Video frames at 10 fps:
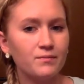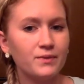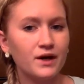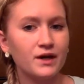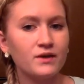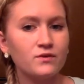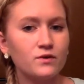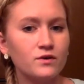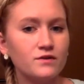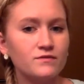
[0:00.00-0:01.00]
But in
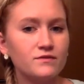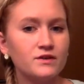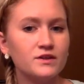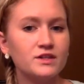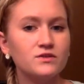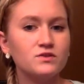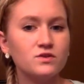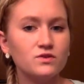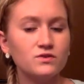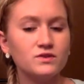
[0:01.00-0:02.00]
order for you
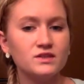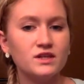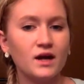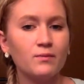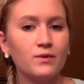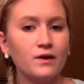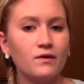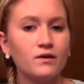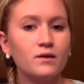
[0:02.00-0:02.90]
to loosen it up without it